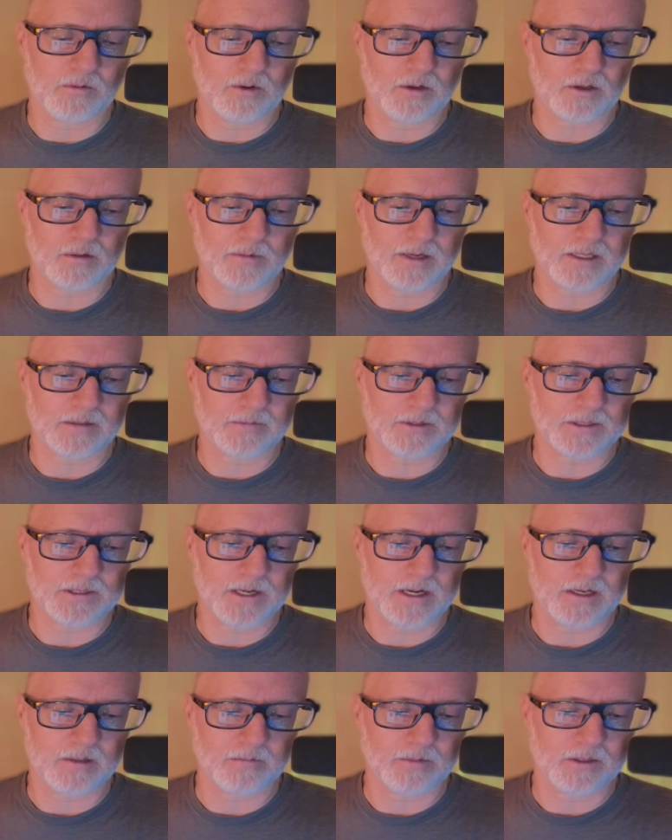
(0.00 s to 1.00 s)
to go back up to
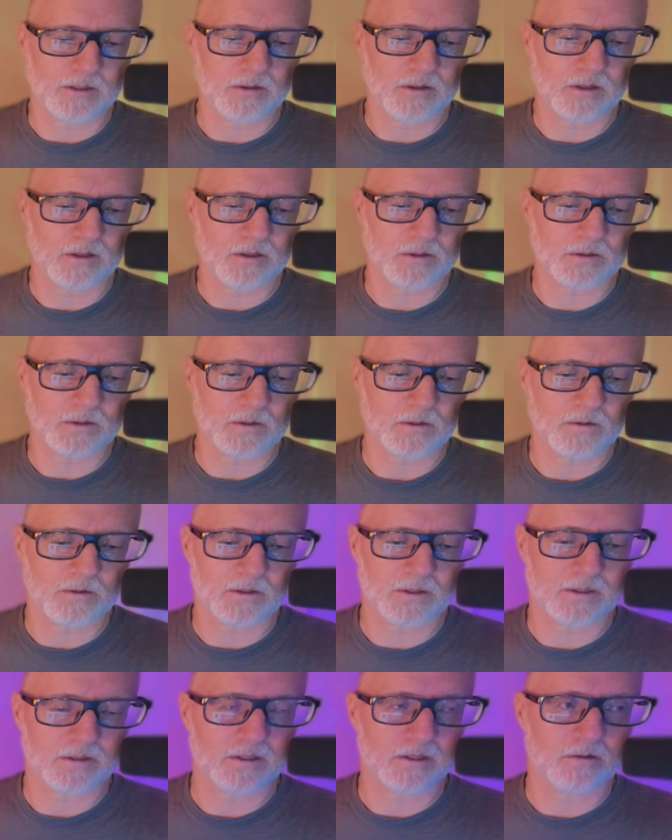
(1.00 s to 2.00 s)
standing. But you can also do
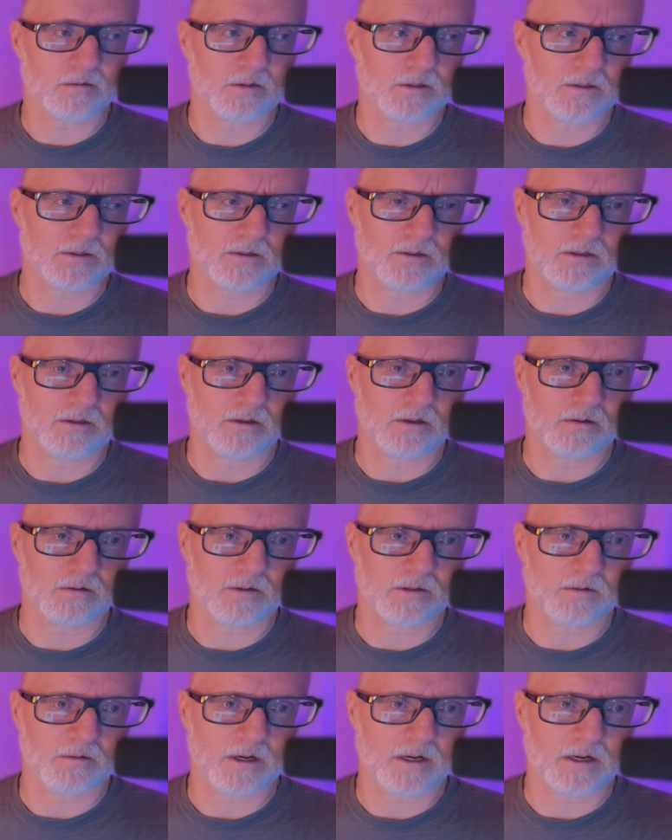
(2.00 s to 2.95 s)
this sequence and you go to right